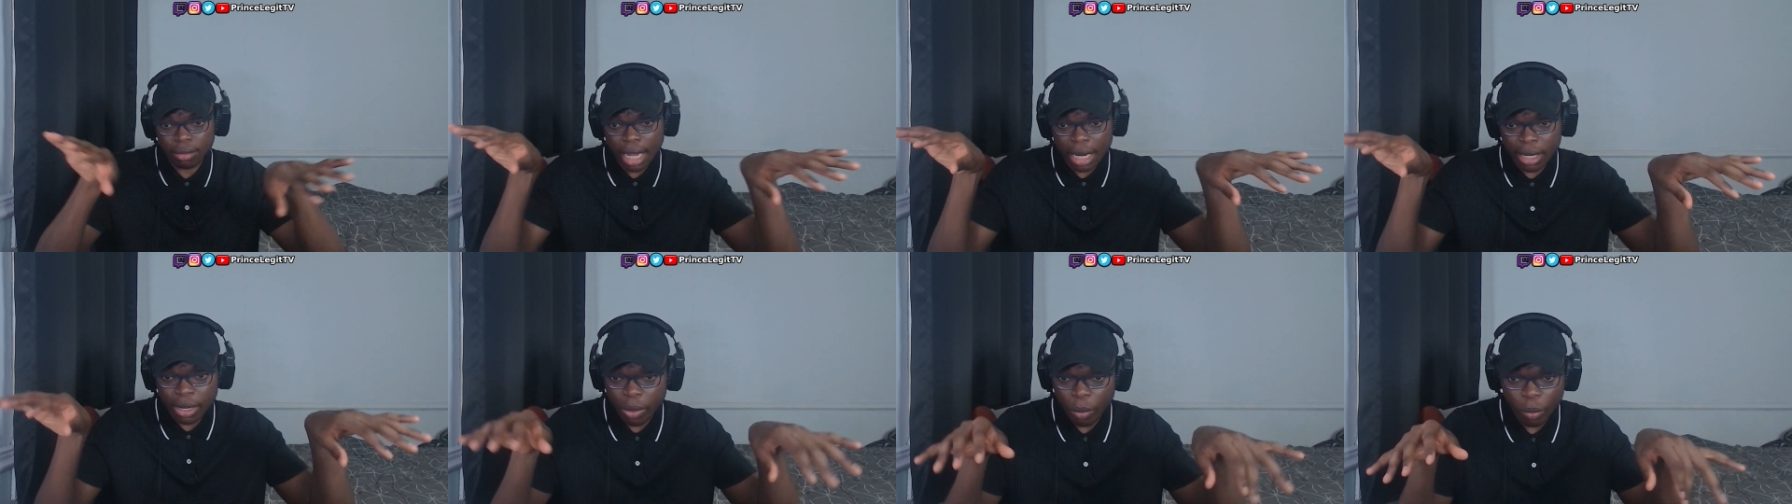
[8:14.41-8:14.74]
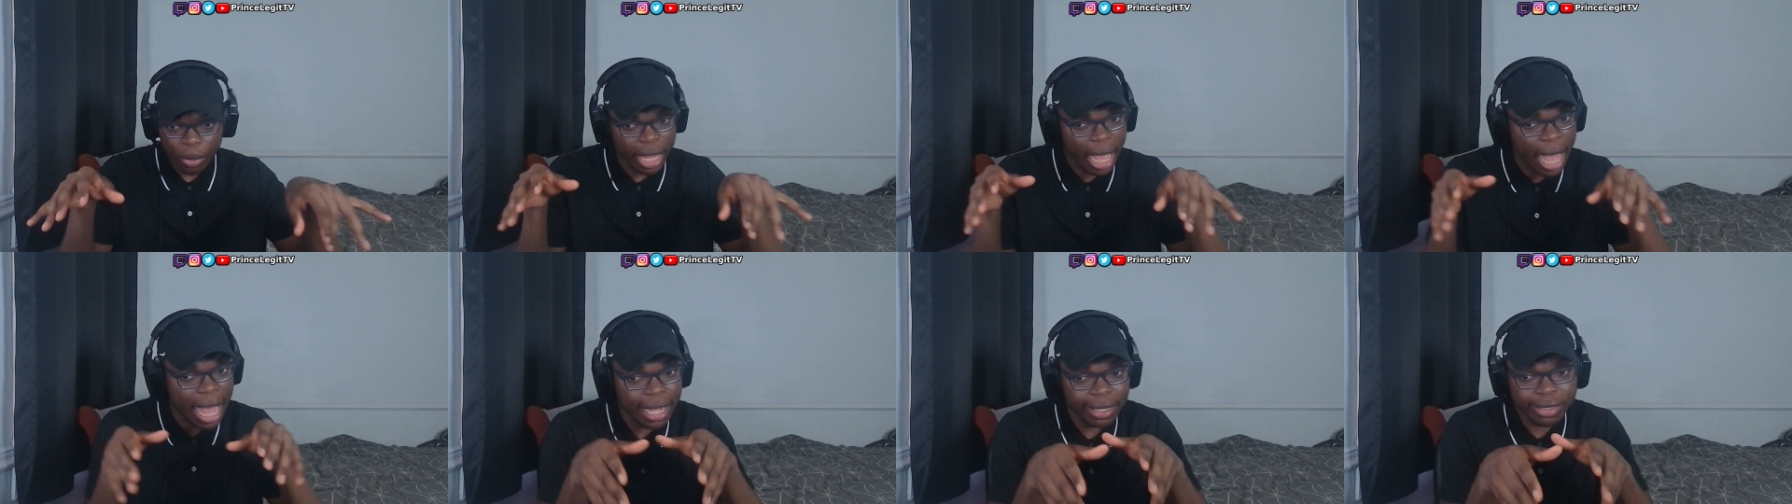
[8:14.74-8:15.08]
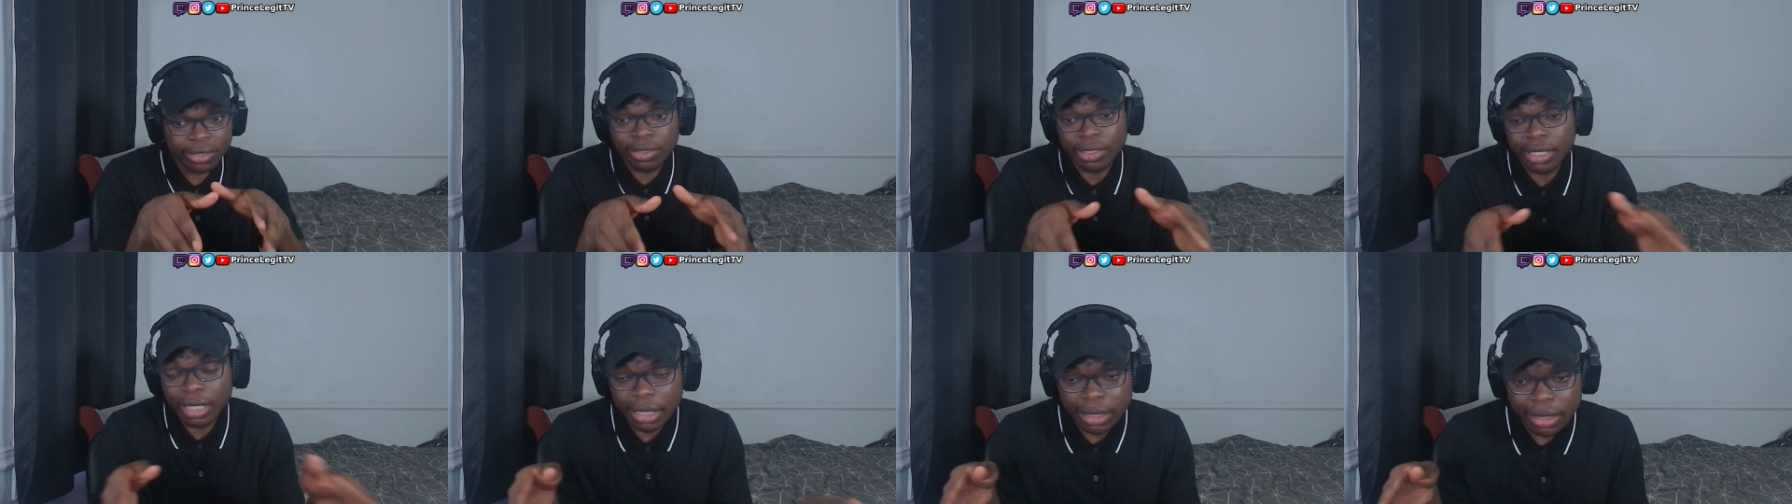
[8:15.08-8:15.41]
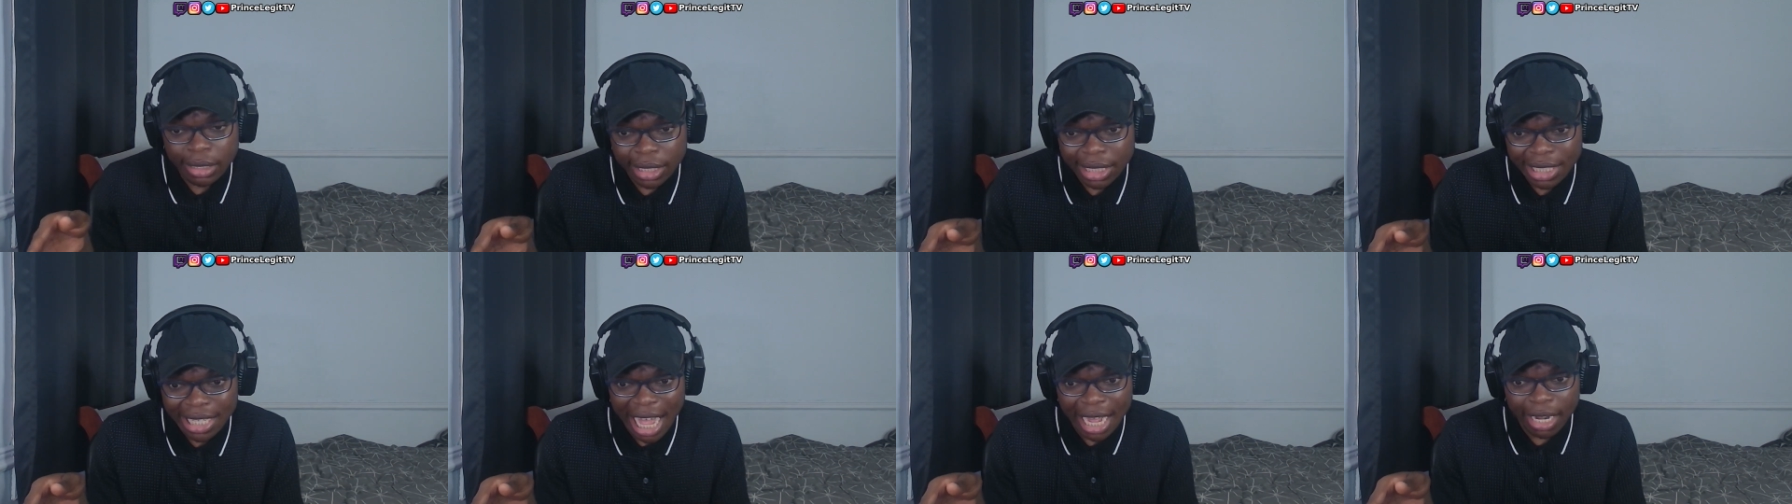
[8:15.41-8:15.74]
and then we entered
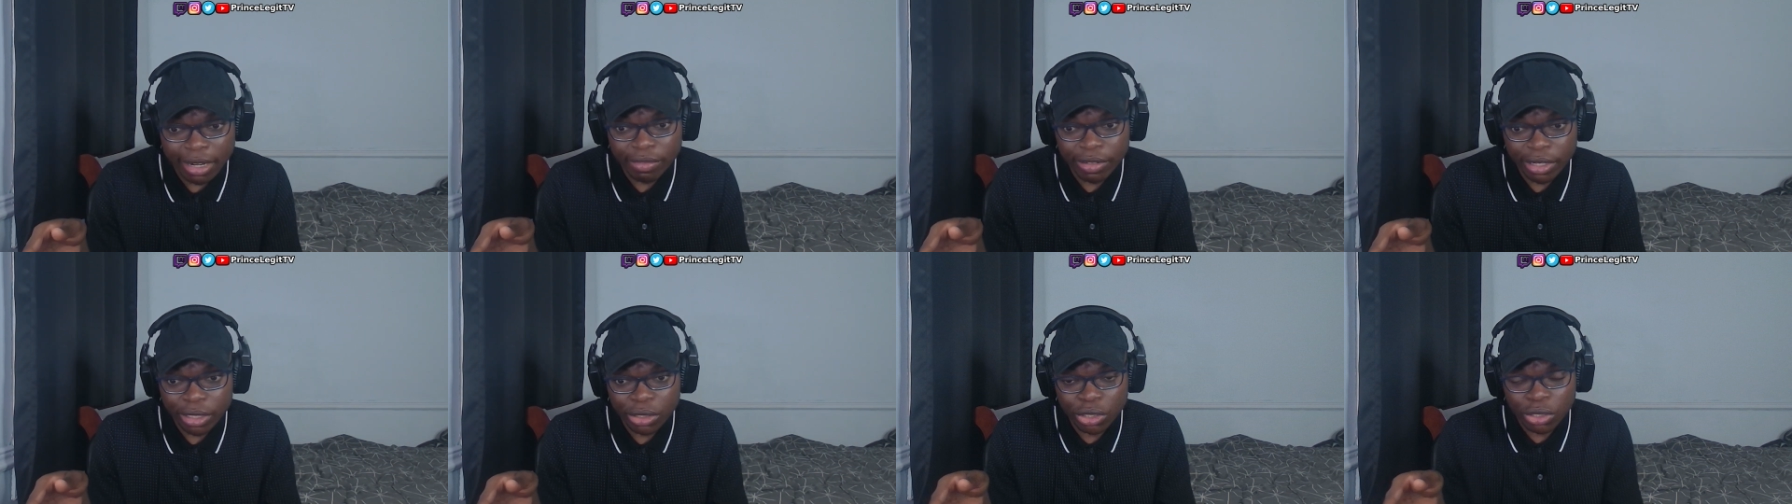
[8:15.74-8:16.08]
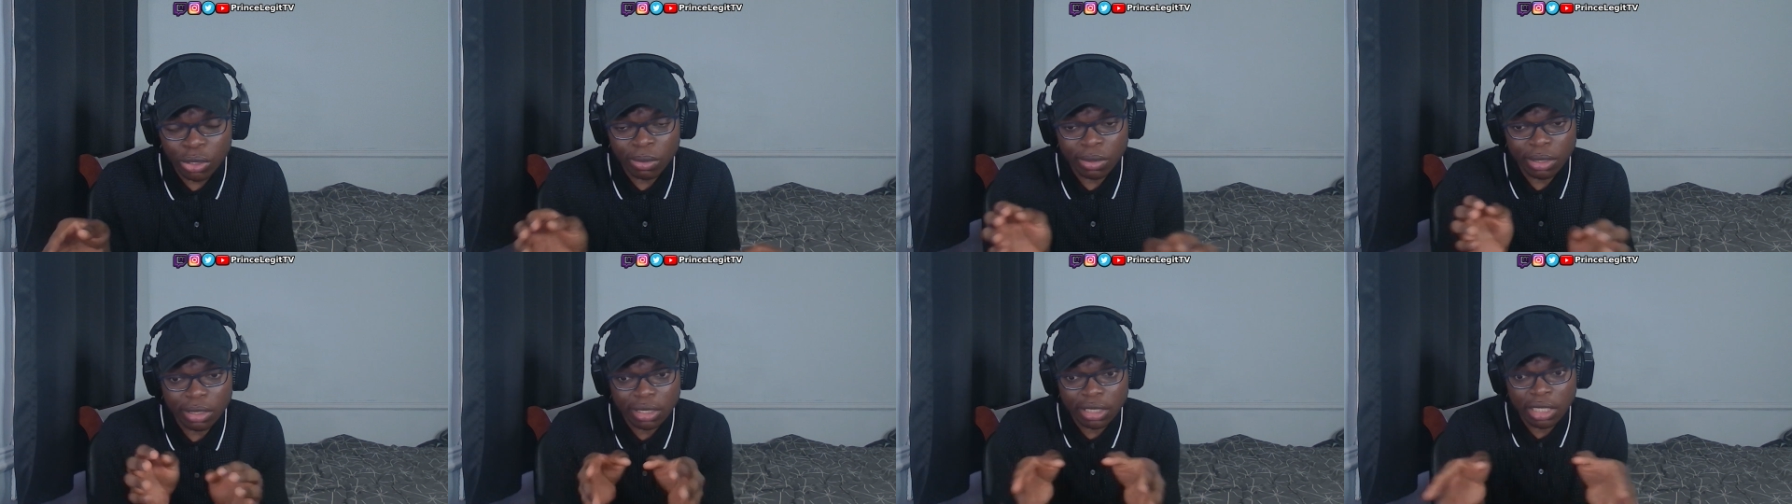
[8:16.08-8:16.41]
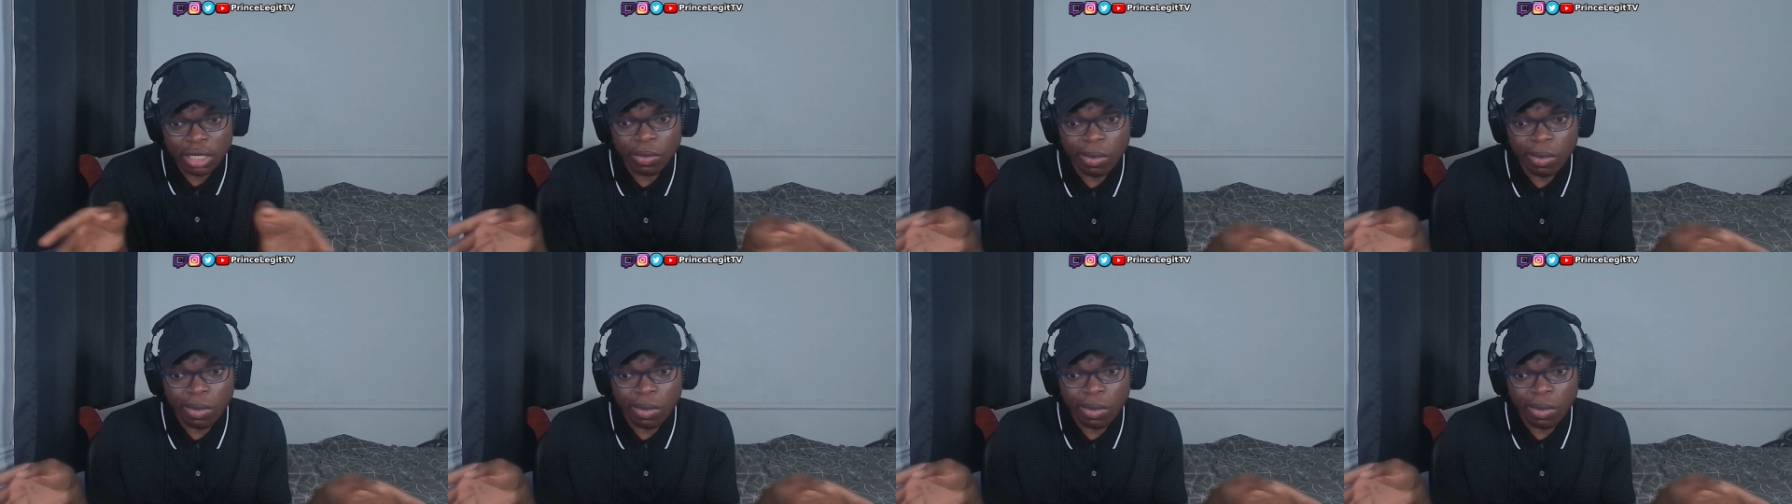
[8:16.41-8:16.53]
inside of there too to see